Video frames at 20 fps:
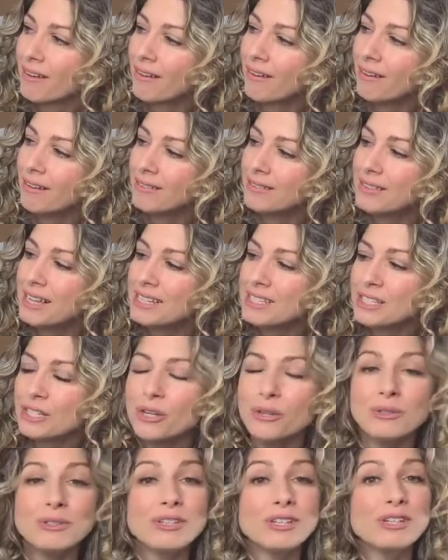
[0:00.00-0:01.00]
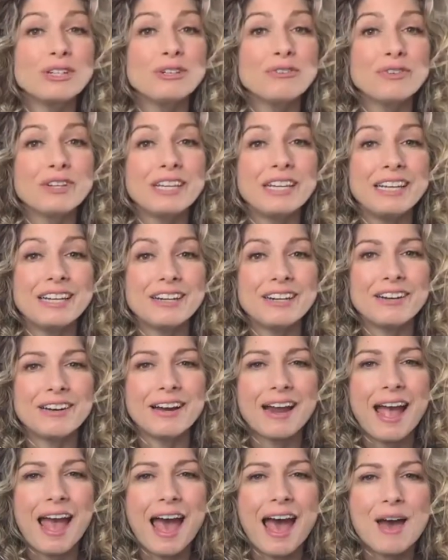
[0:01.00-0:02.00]
Let's go look over here
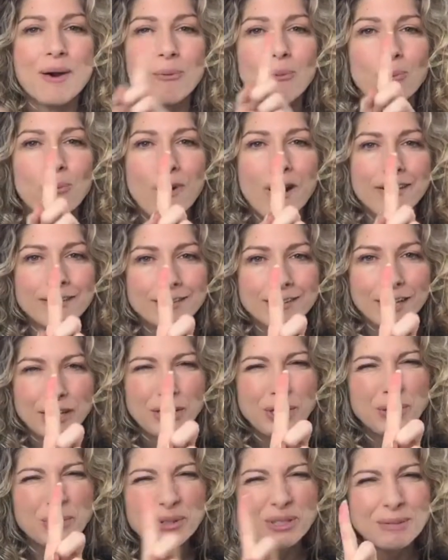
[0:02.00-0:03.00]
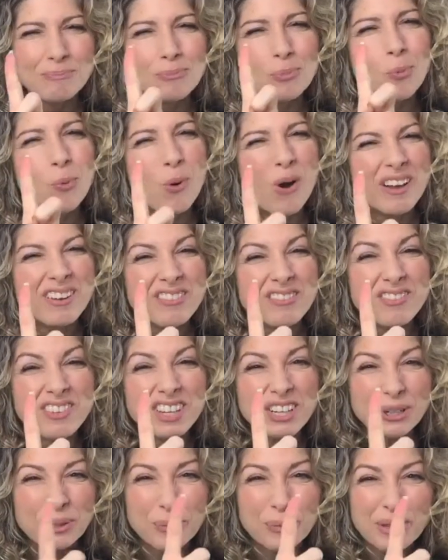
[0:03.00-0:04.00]
at one. Can you hold up one
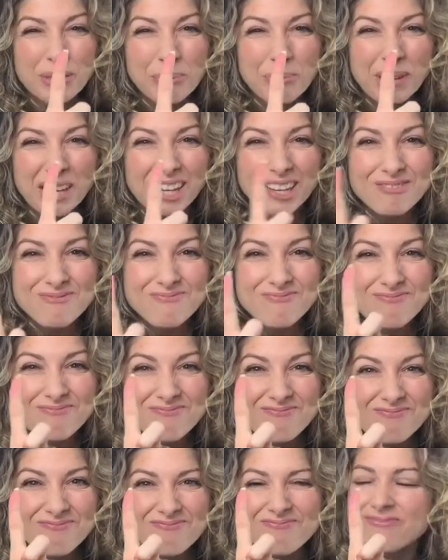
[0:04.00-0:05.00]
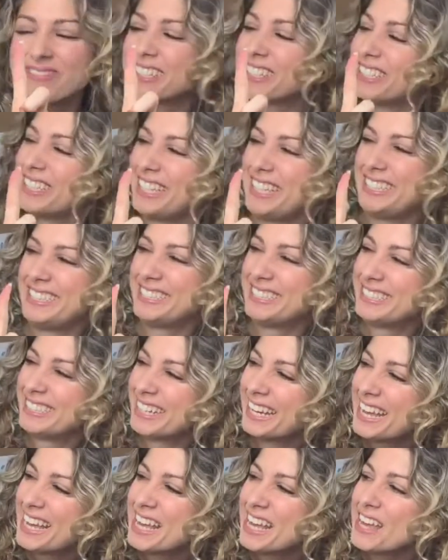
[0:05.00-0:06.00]
finger with me? Good.
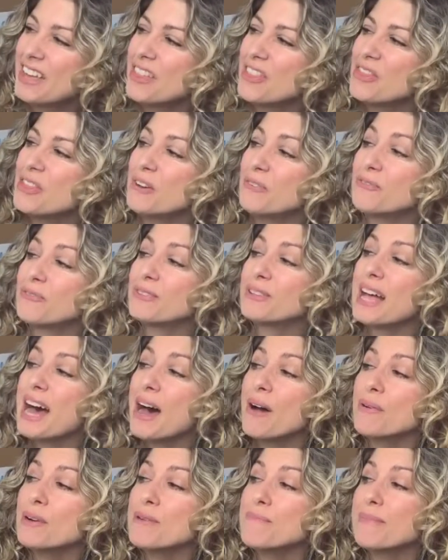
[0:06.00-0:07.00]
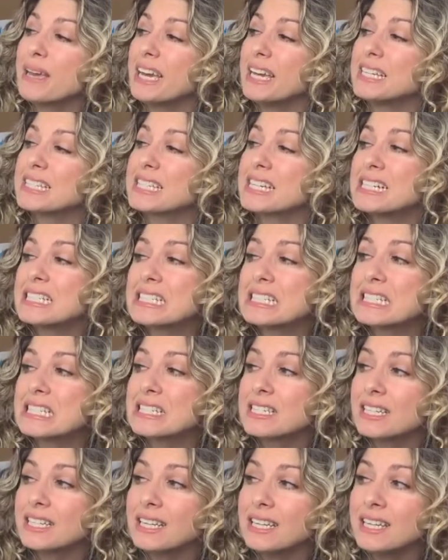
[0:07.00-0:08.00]
The flower makes a
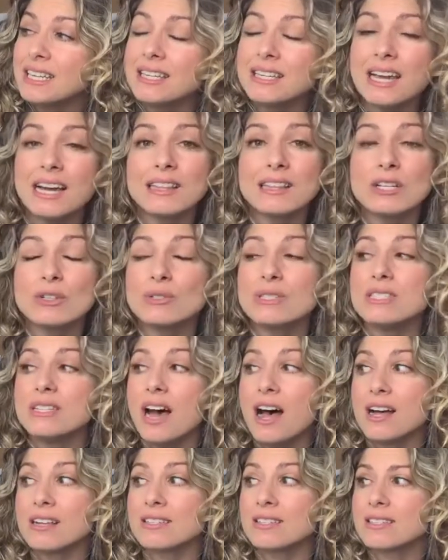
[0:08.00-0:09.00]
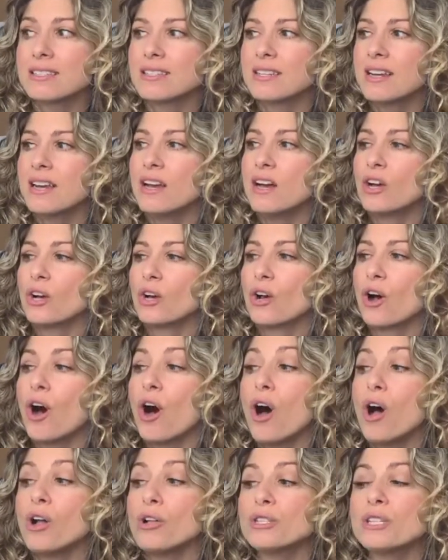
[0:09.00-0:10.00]
sticky yellow dust
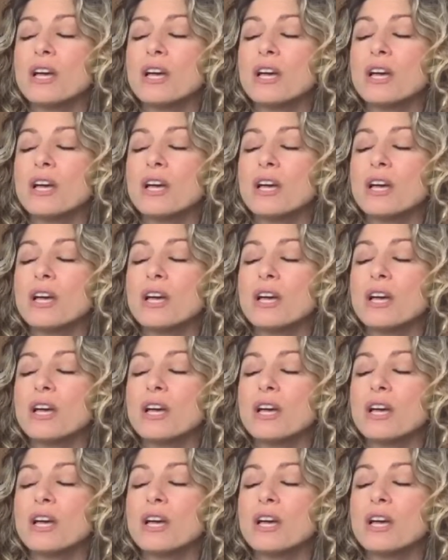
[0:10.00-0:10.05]
called